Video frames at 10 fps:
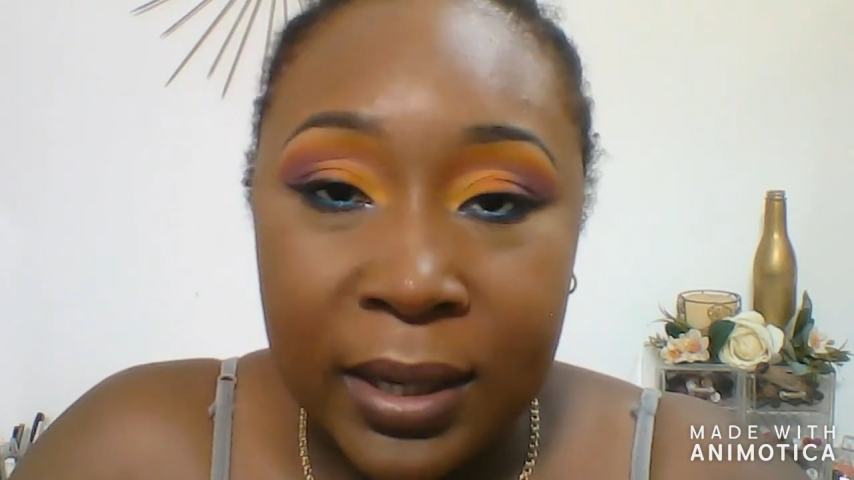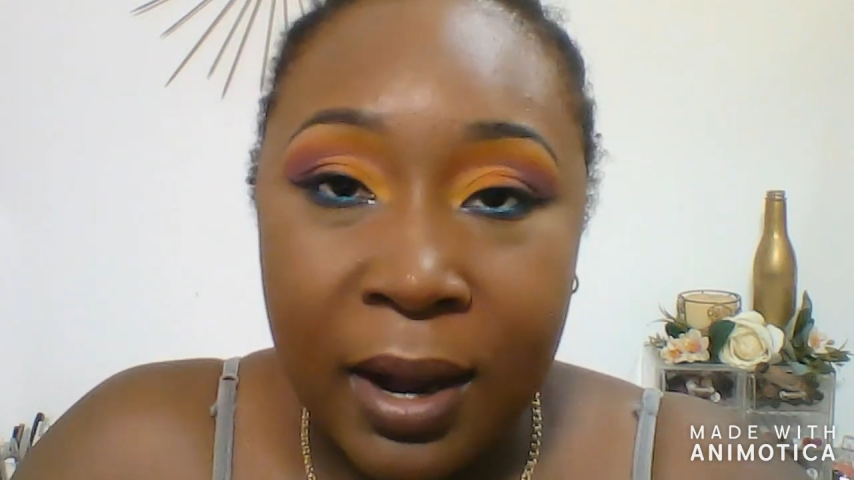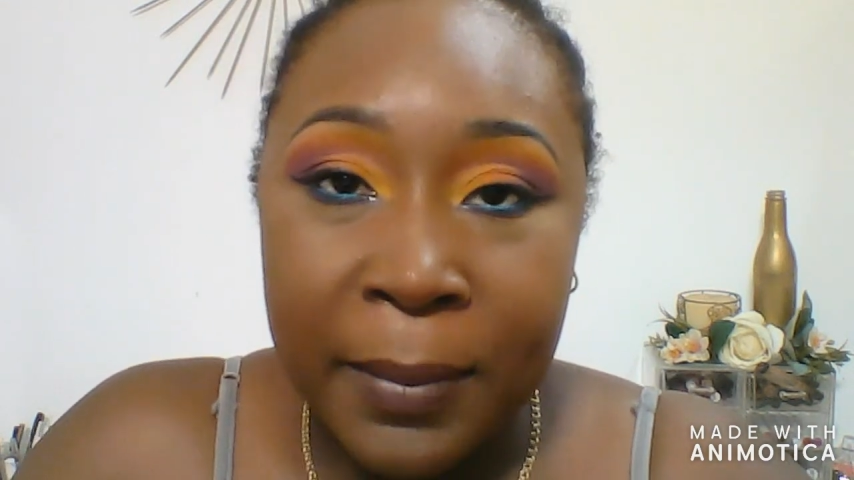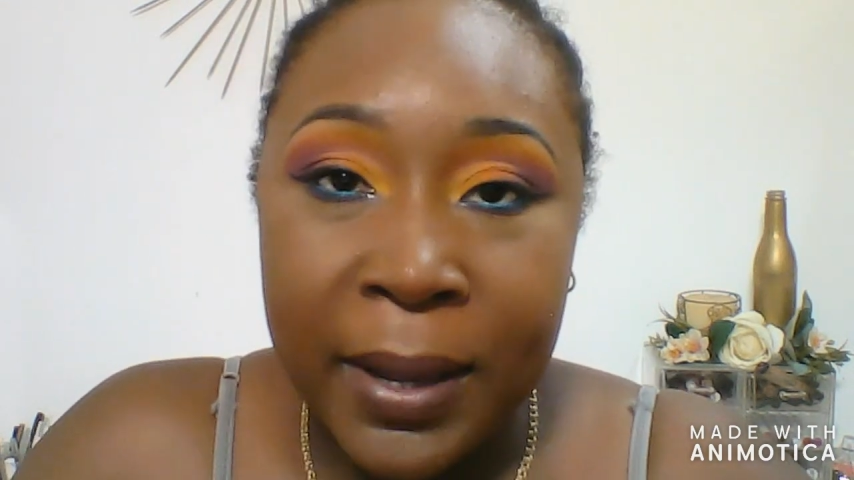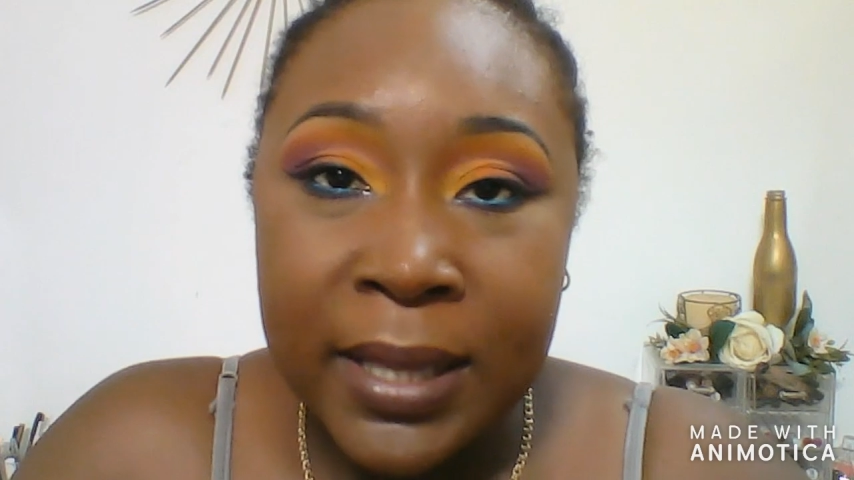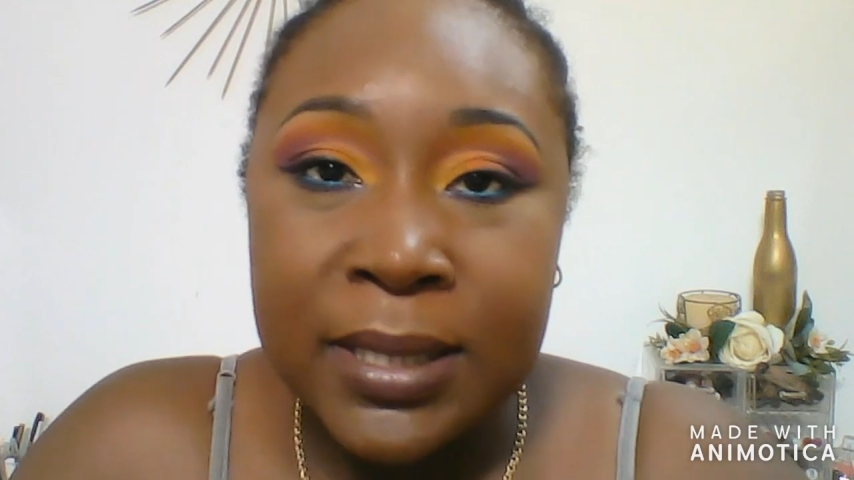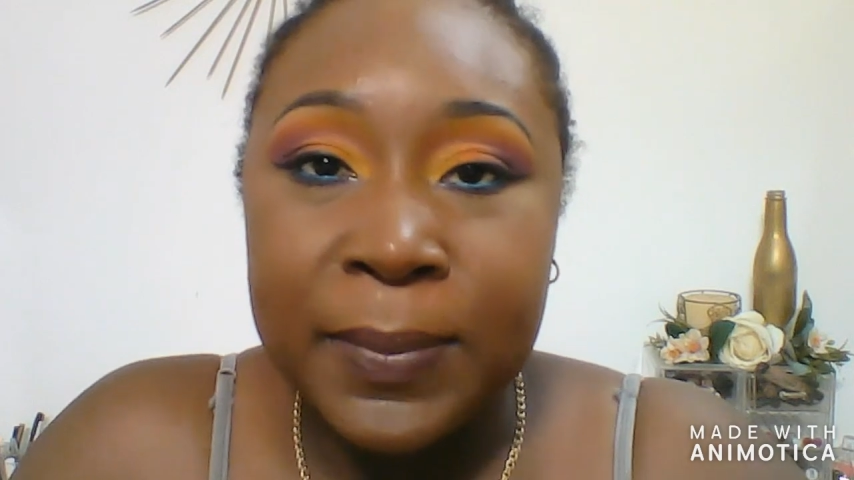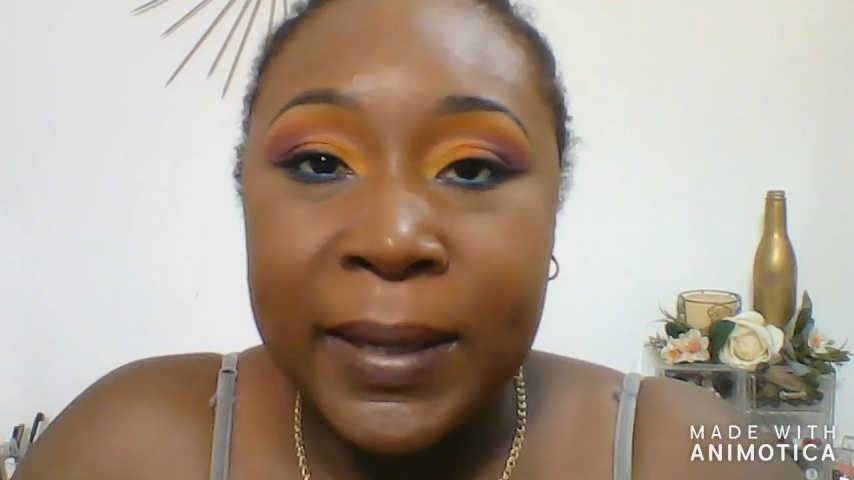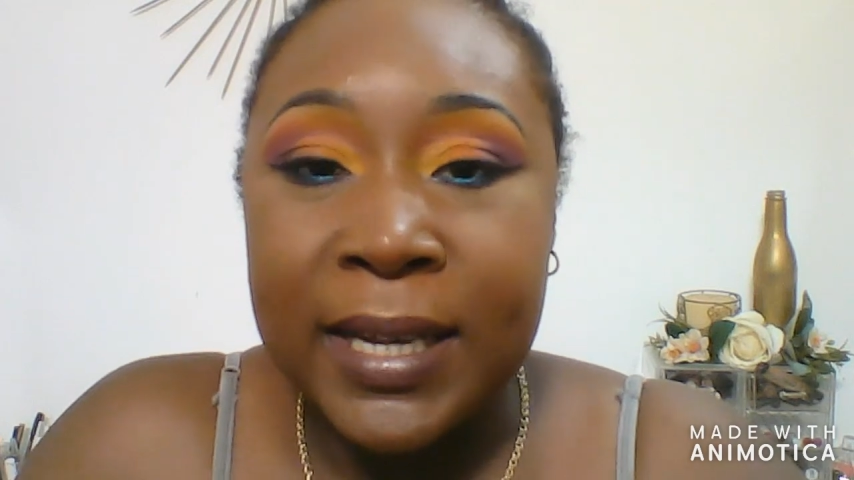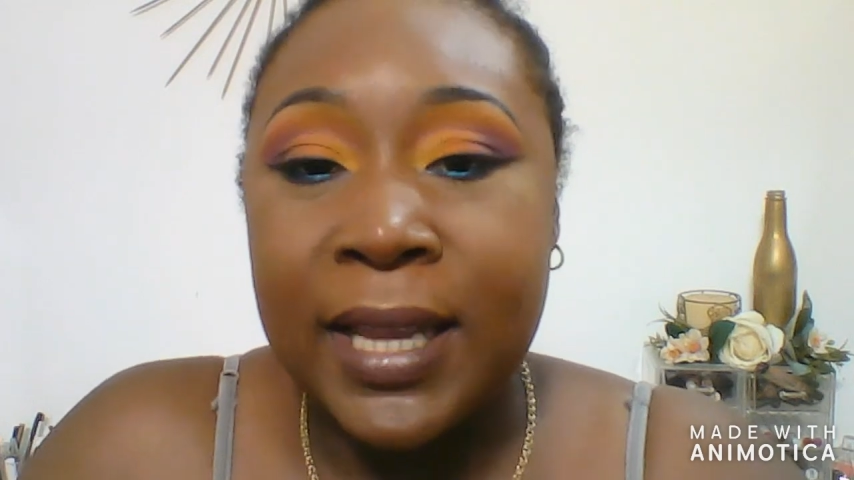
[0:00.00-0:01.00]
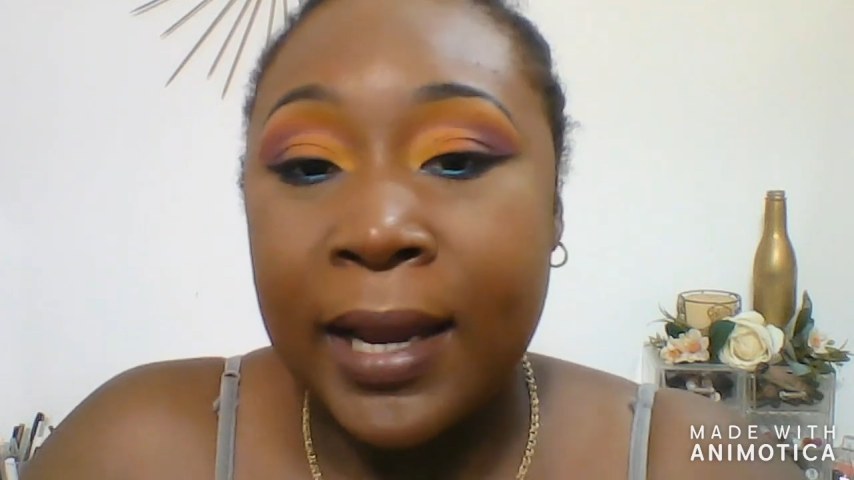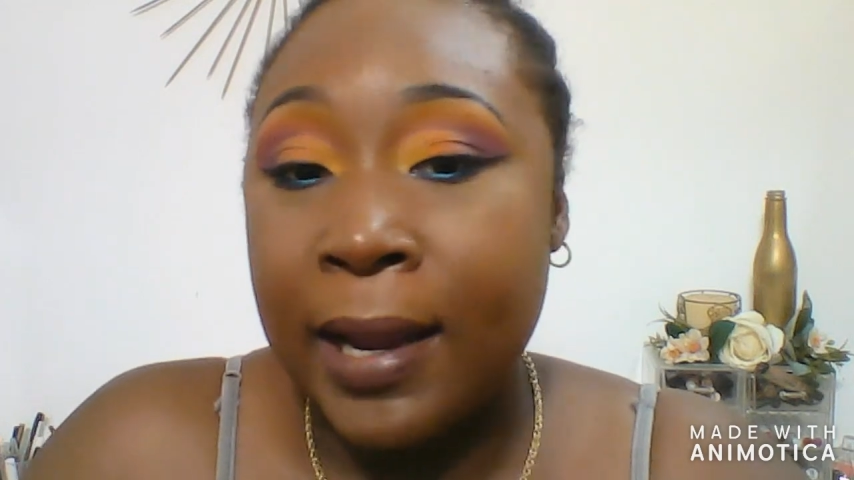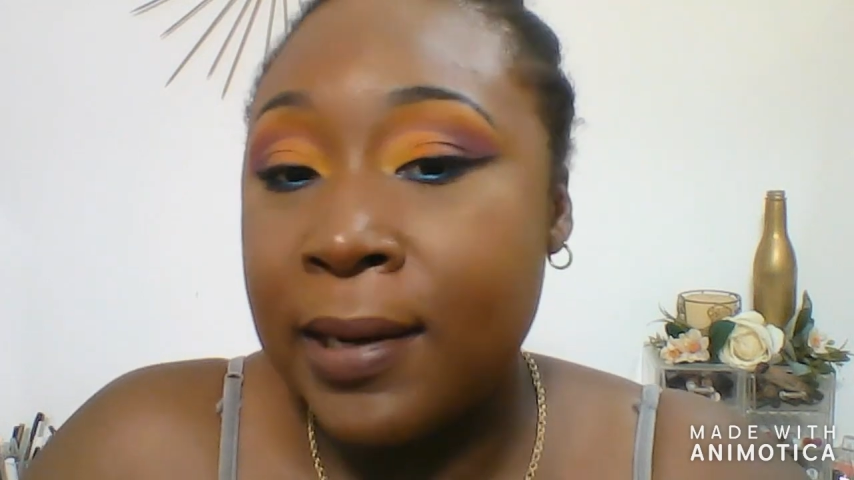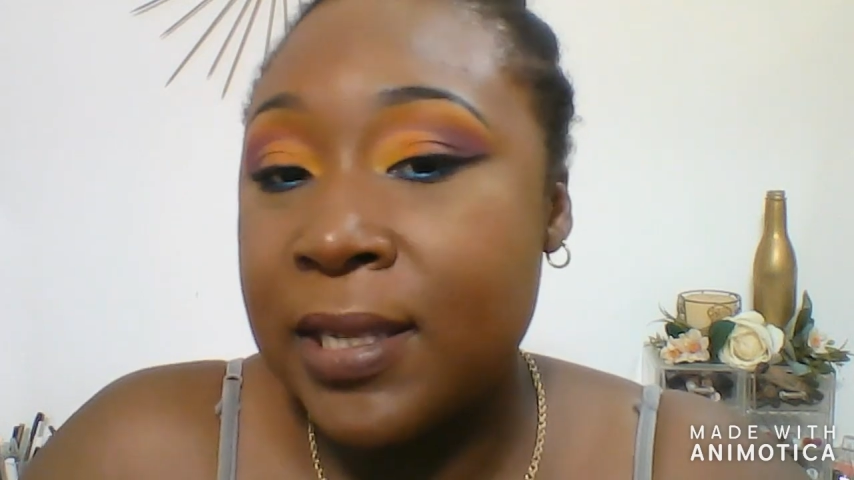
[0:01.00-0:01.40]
comments, because again,